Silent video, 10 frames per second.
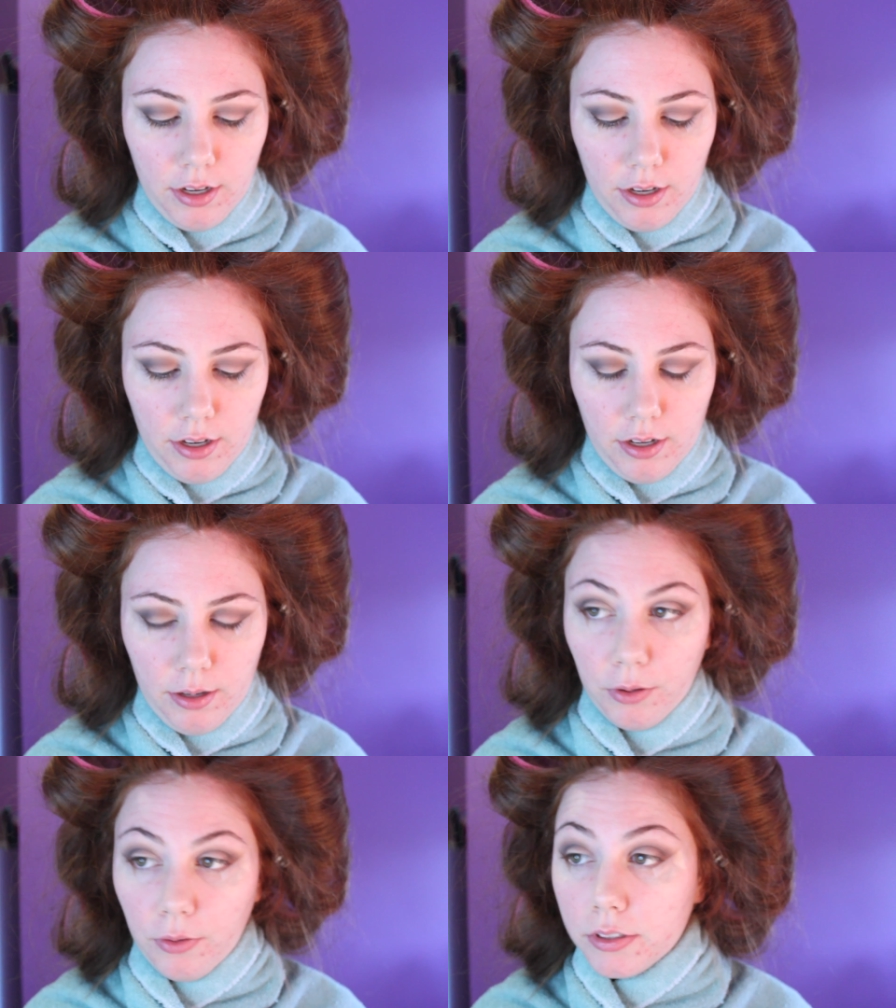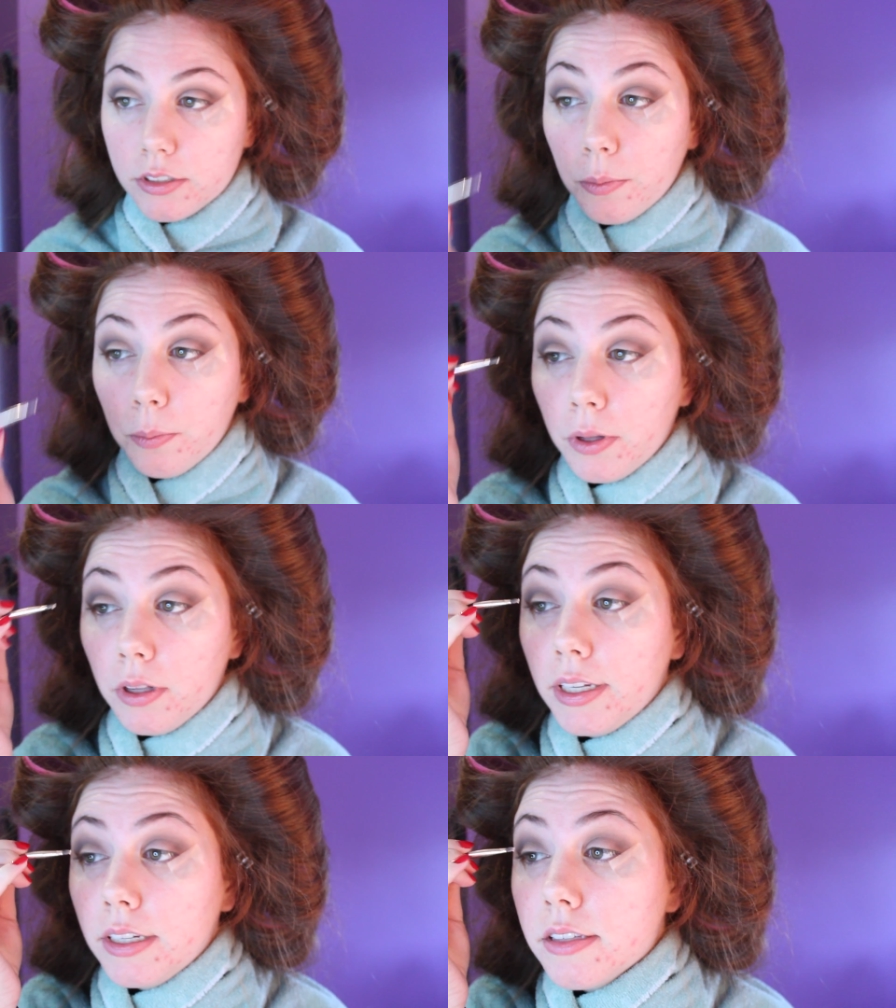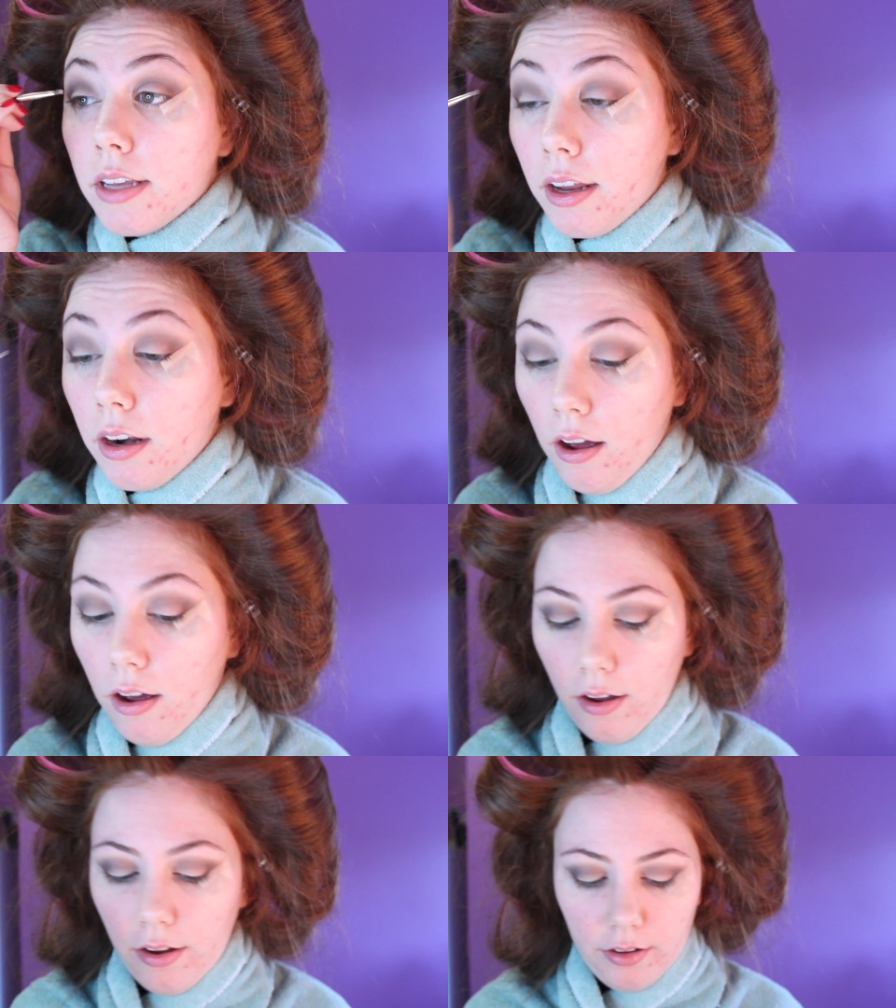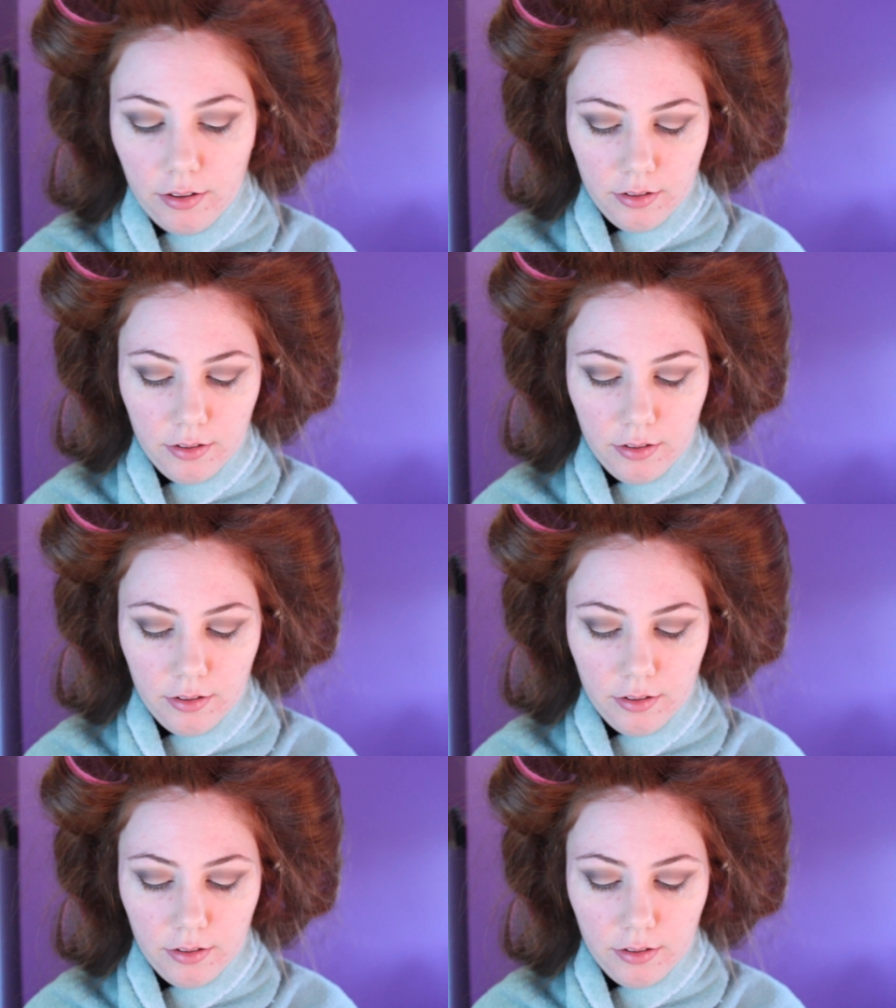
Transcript: and I'm going to place it on